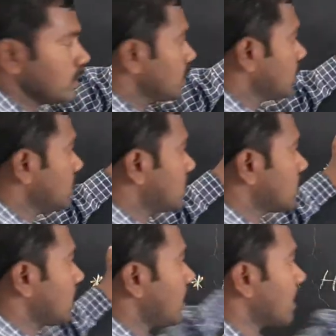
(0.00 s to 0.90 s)
Here
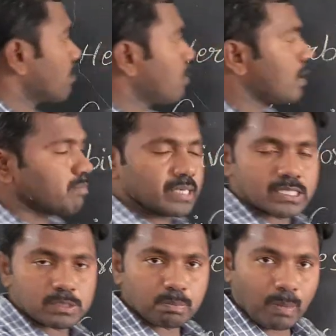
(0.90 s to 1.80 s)
herba means
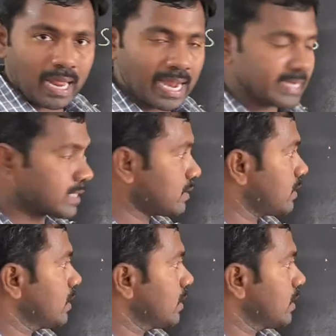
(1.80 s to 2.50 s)
plant.